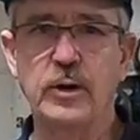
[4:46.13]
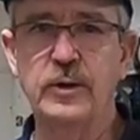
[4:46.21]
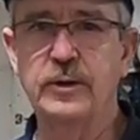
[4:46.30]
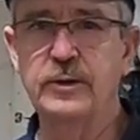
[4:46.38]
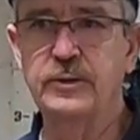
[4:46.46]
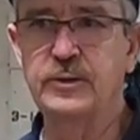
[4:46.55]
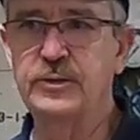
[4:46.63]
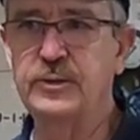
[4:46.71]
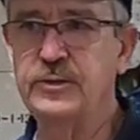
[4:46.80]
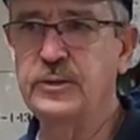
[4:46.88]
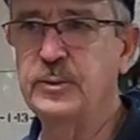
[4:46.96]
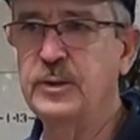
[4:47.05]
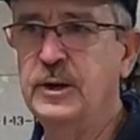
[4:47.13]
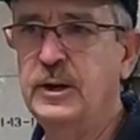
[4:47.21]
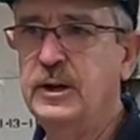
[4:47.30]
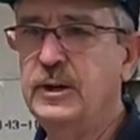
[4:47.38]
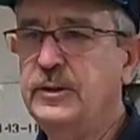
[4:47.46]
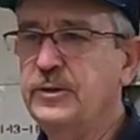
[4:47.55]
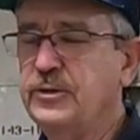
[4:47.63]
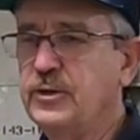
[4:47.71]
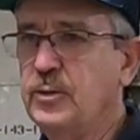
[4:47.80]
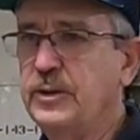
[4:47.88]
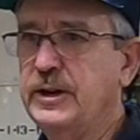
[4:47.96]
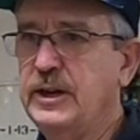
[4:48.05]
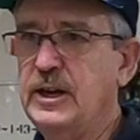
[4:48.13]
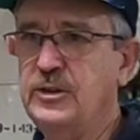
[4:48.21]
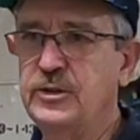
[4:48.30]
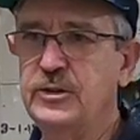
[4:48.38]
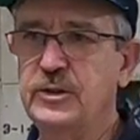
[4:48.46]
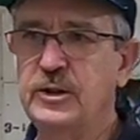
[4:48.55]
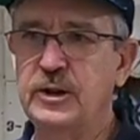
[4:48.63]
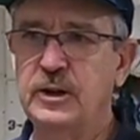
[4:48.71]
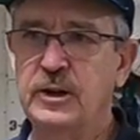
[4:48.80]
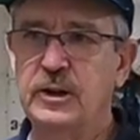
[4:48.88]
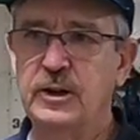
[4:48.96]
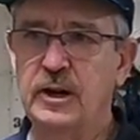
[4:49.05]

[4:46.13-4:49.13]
water in the system, there's no indication